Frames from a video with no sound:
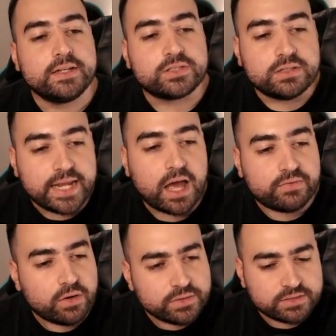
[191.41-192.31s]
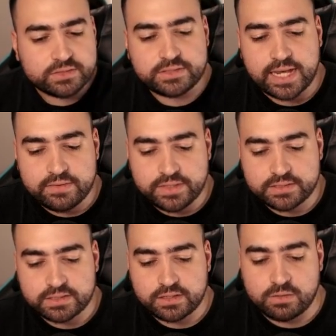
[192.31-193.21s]
So now if I was to save
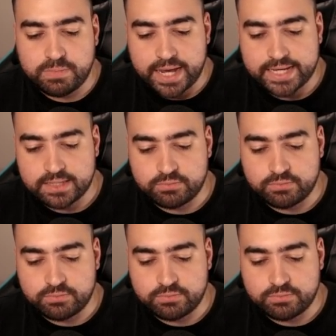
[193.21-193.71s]
this and go back in